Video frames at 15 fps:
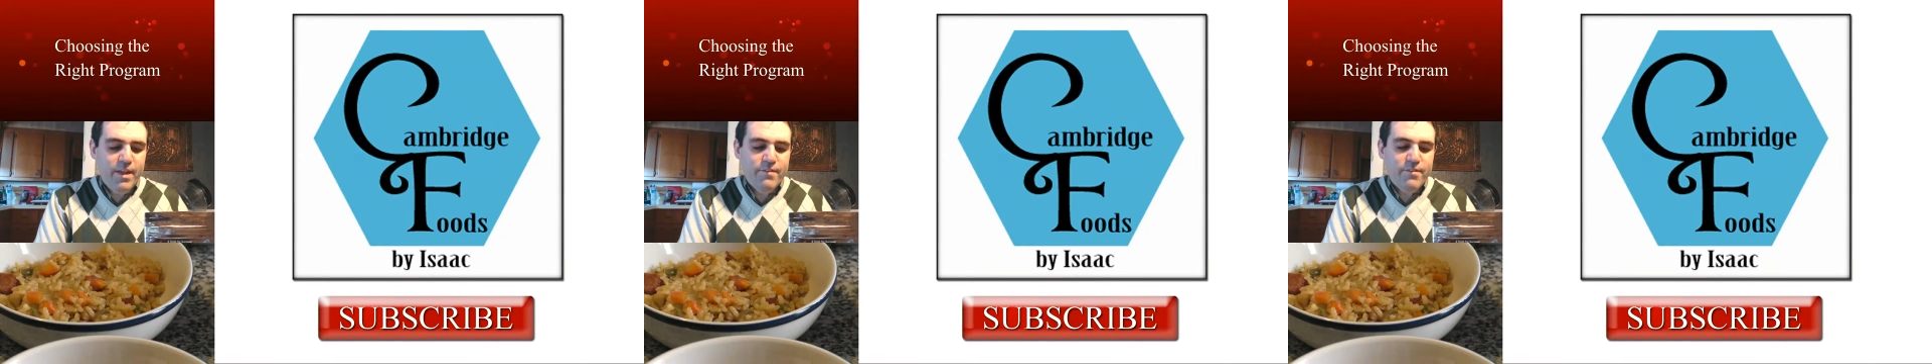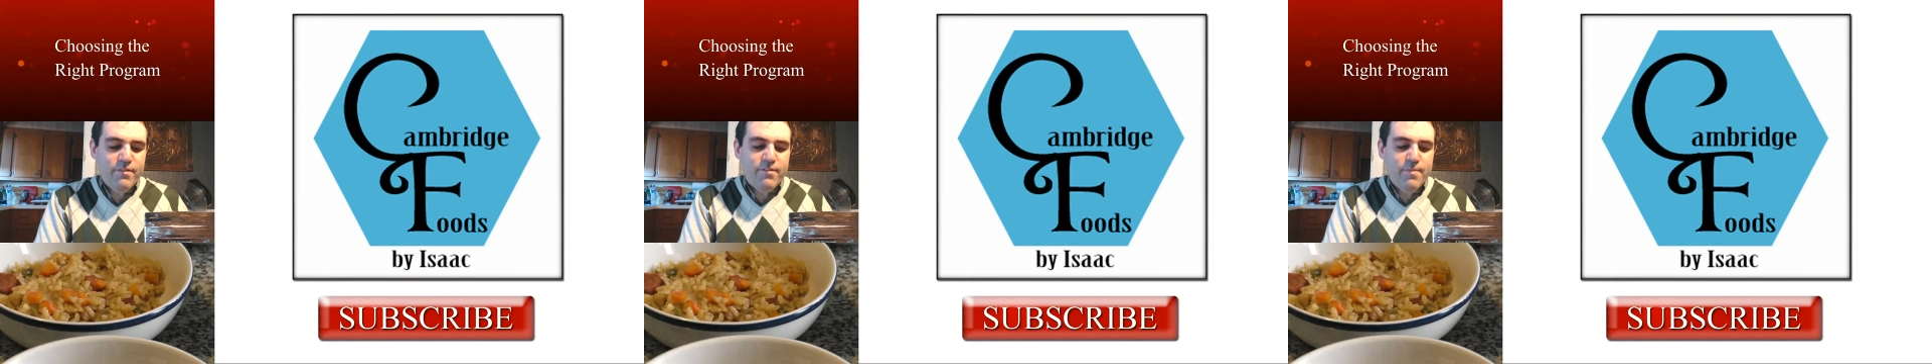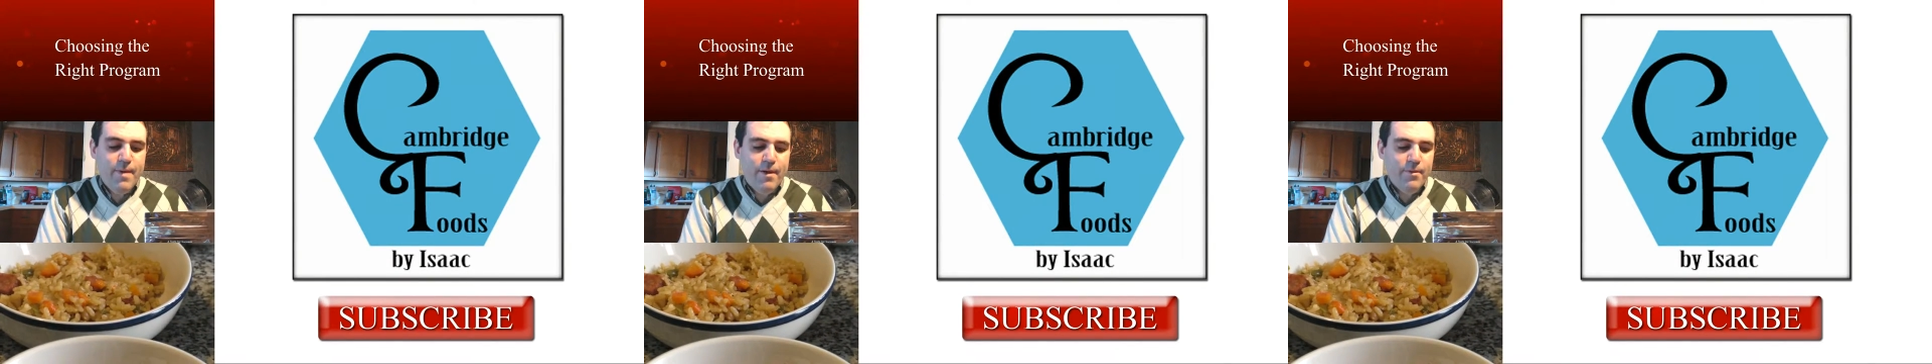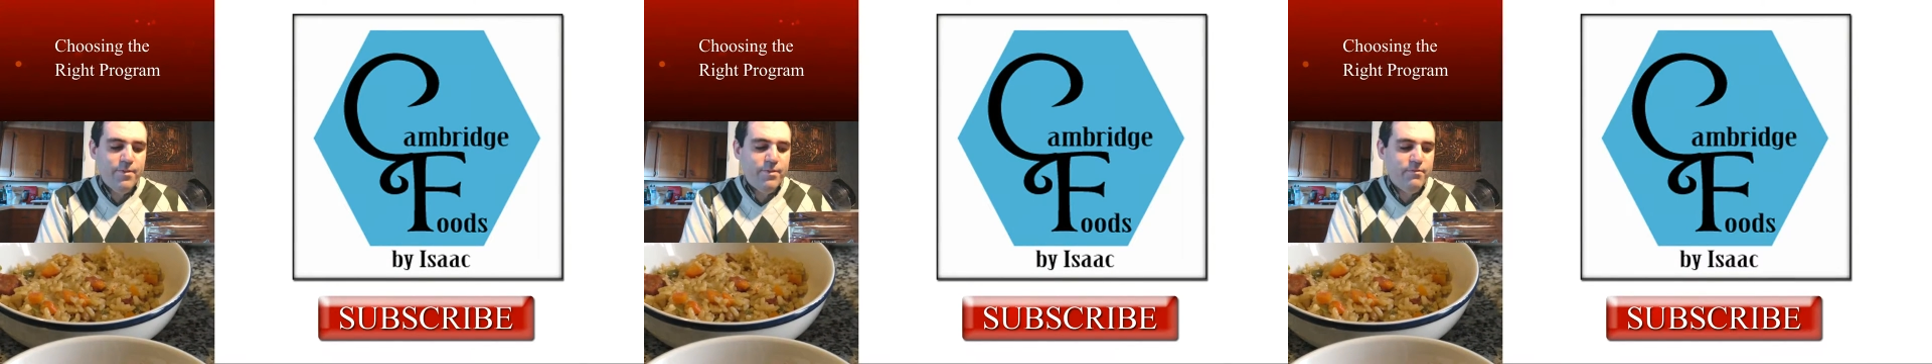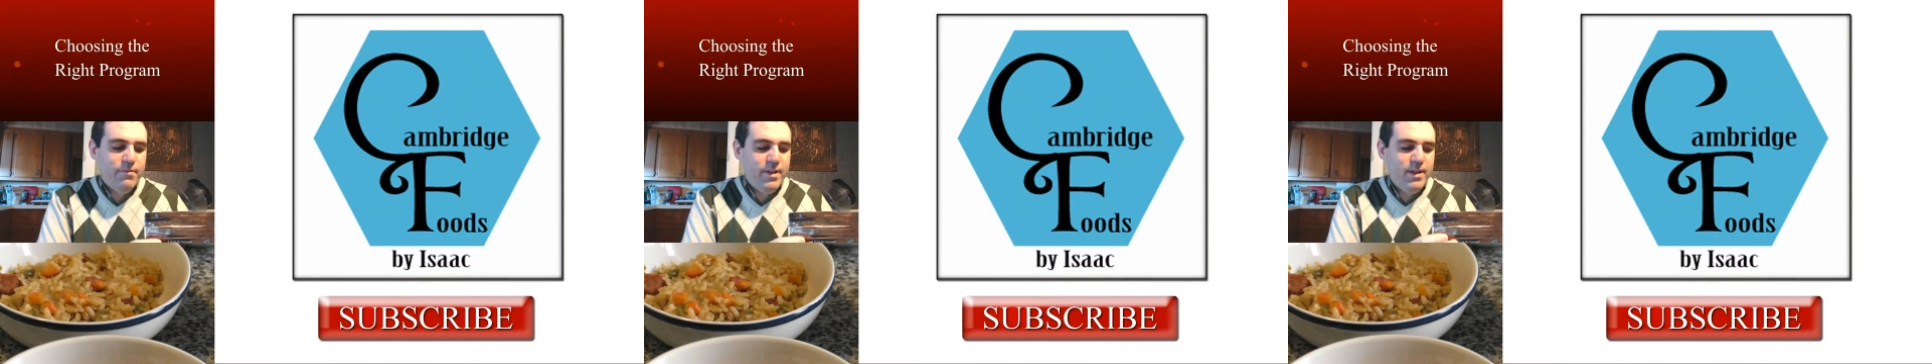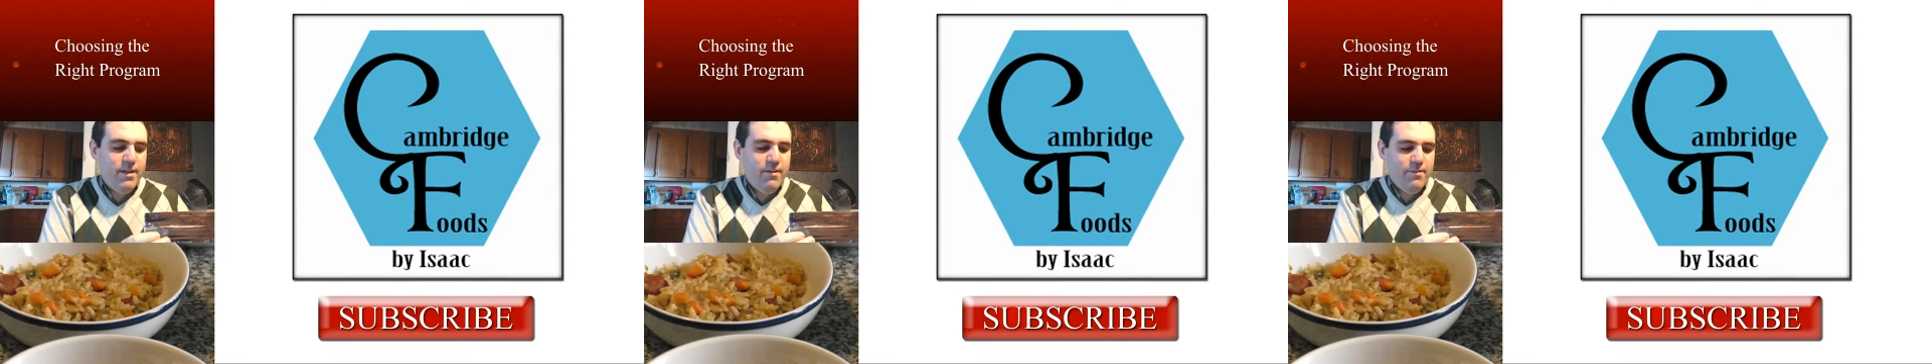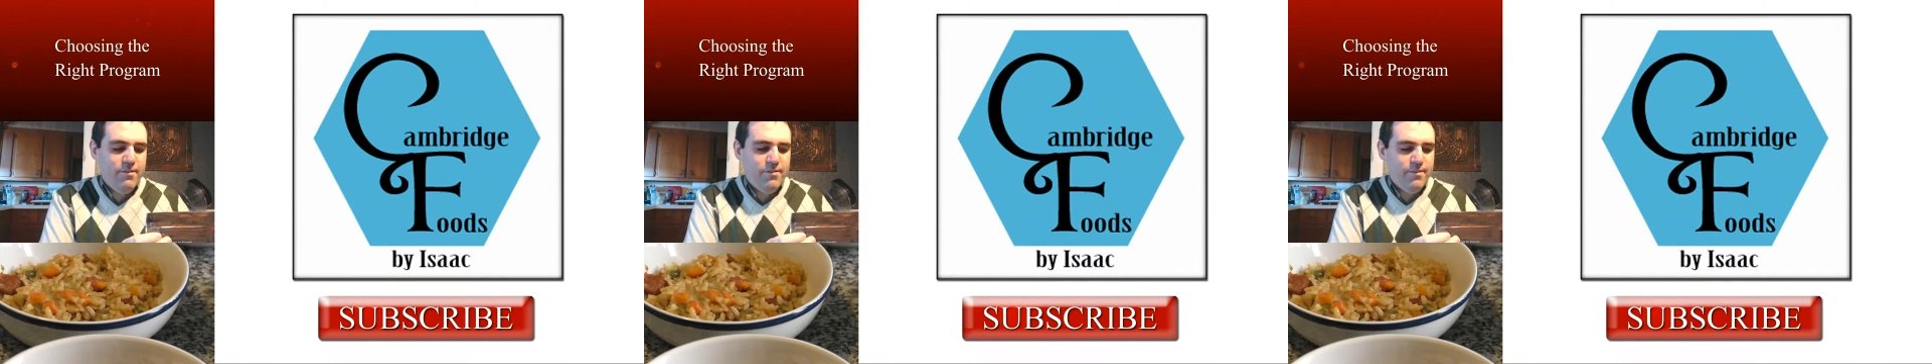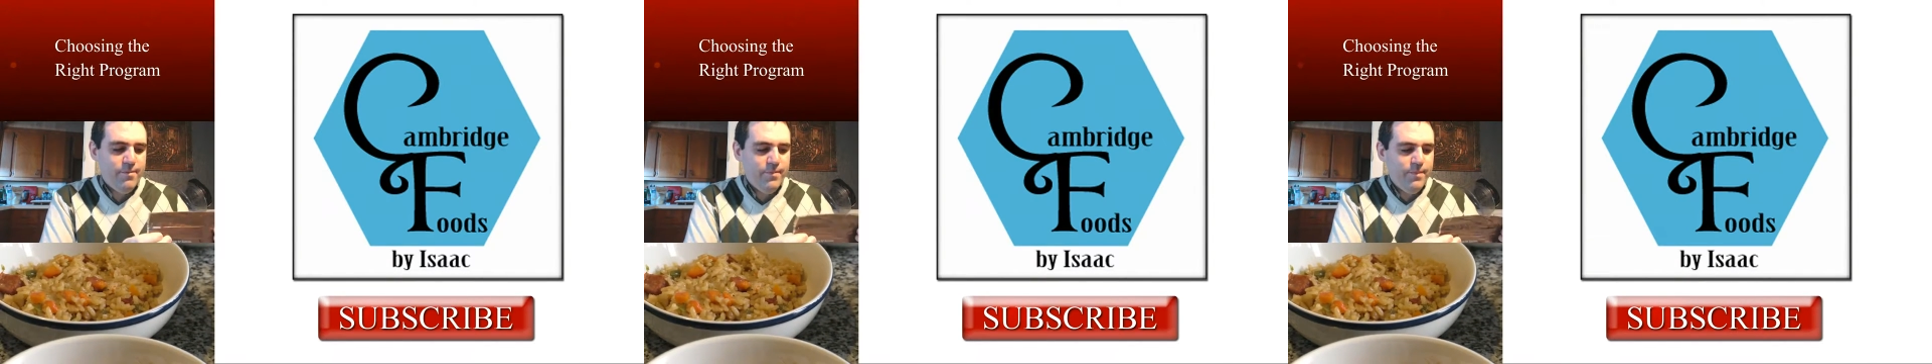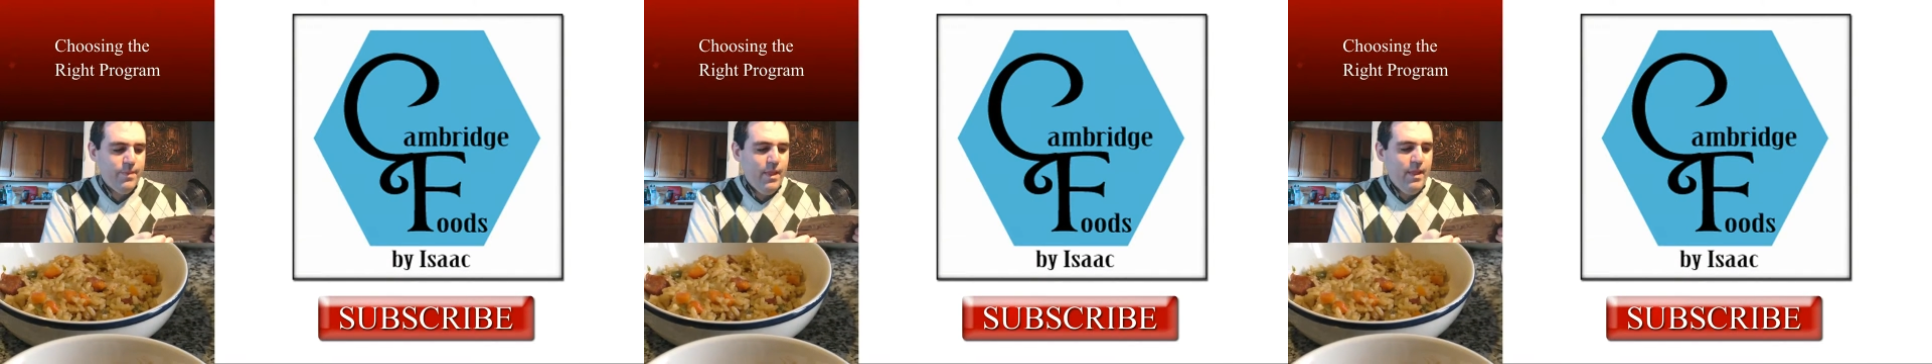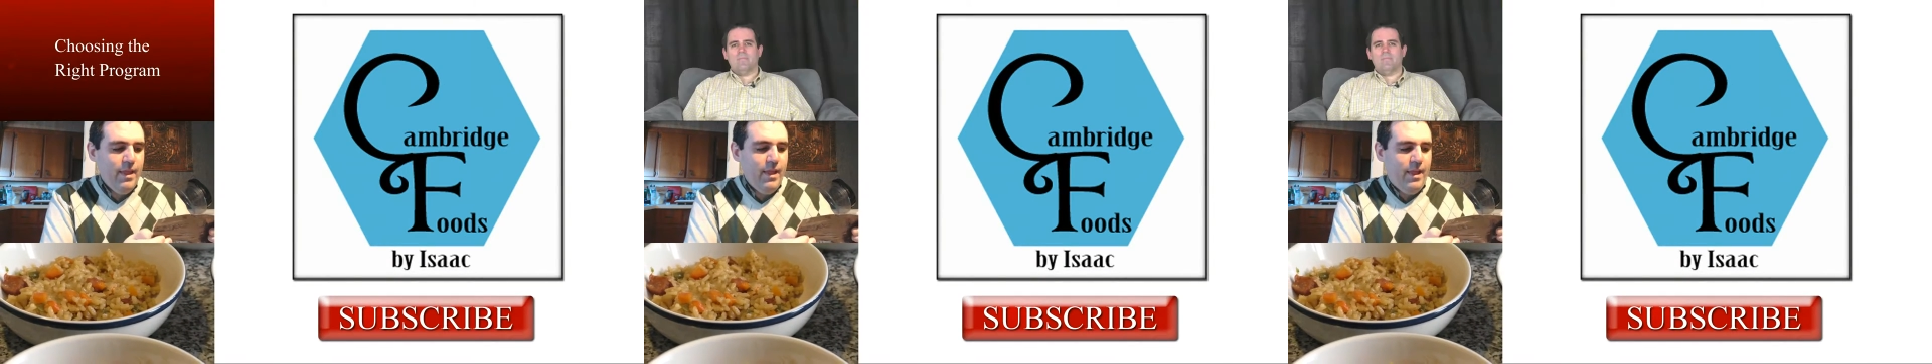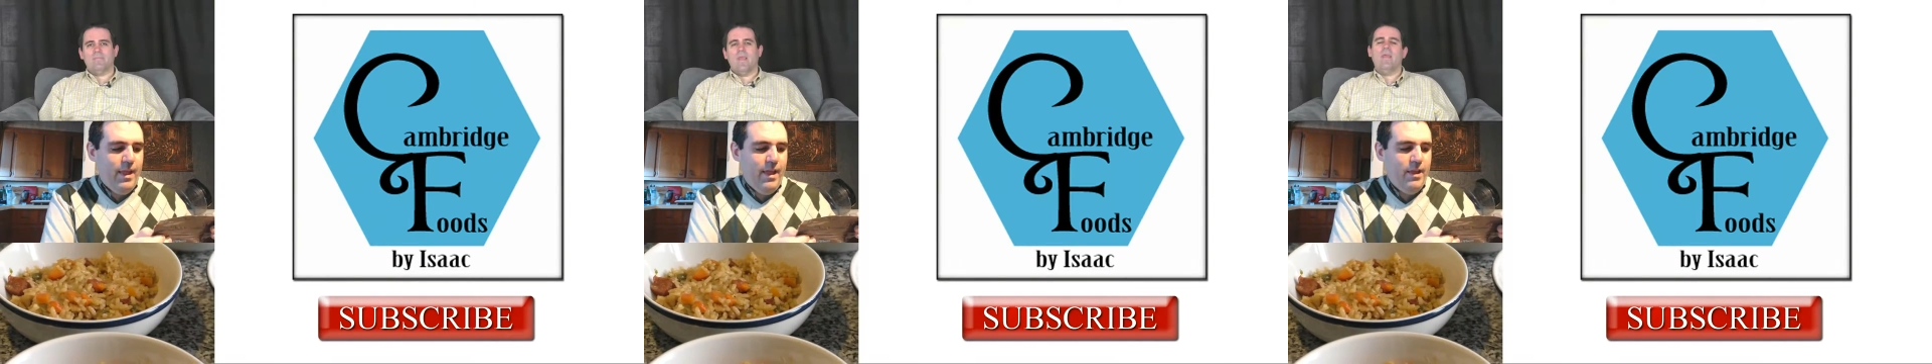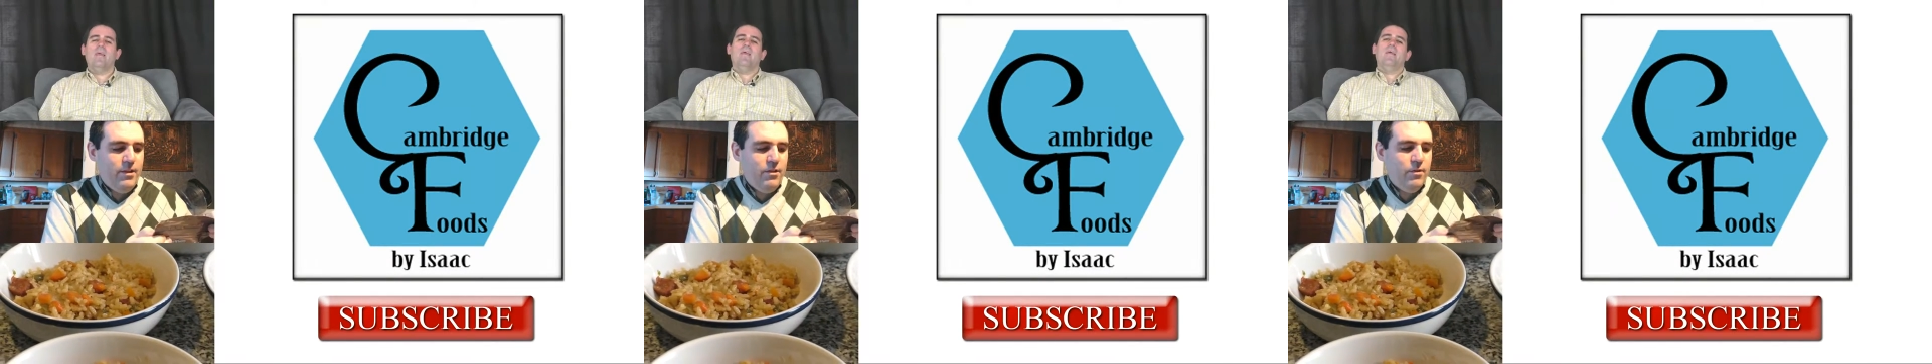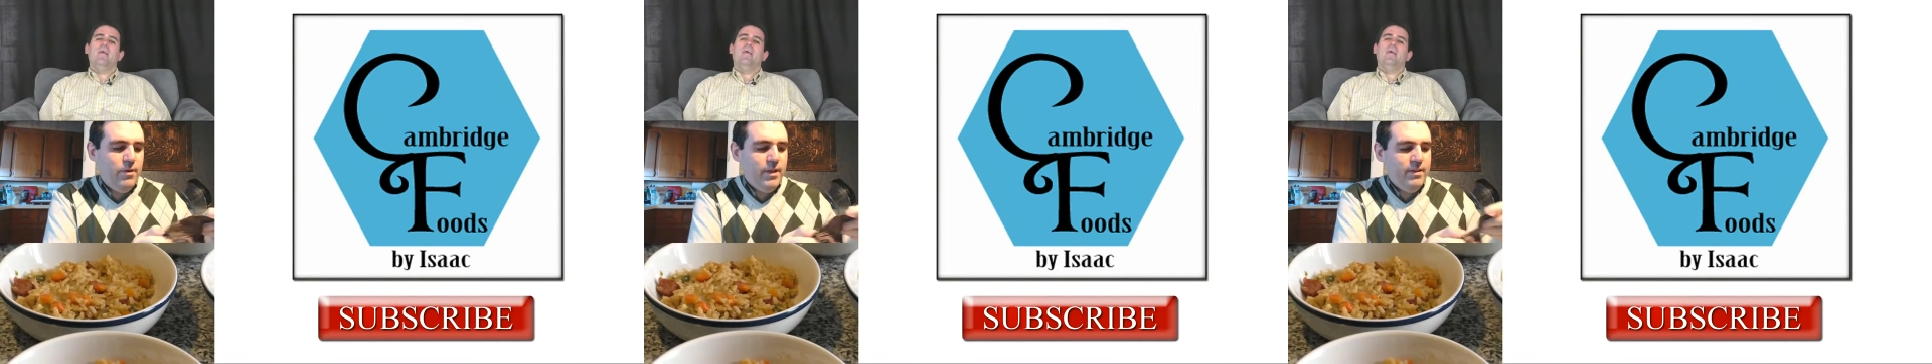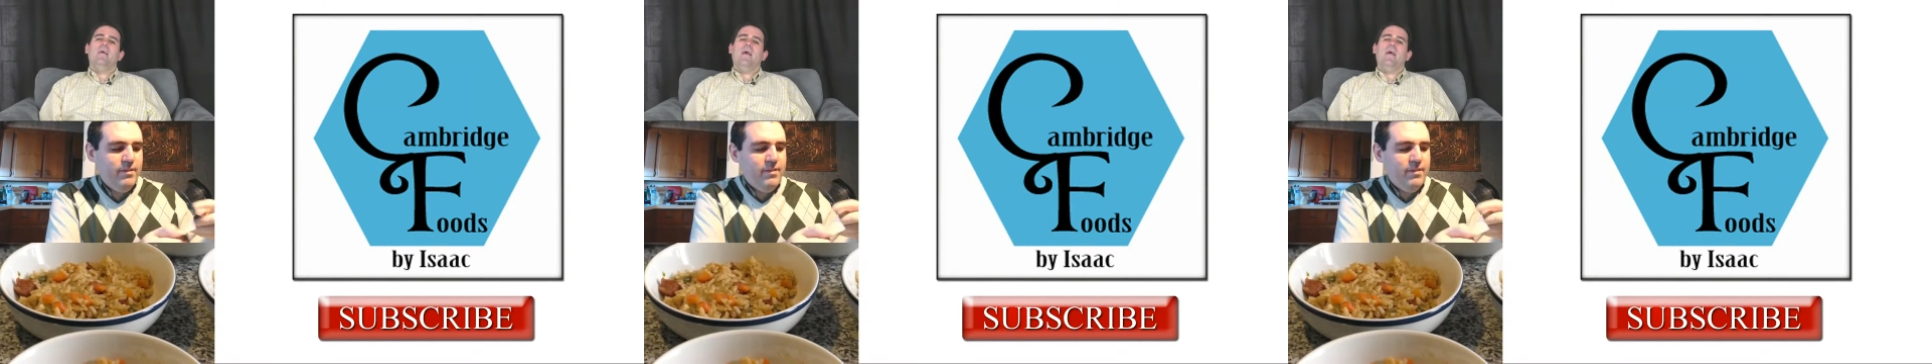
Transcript: to learn more about the Cambridge program, the product reviews,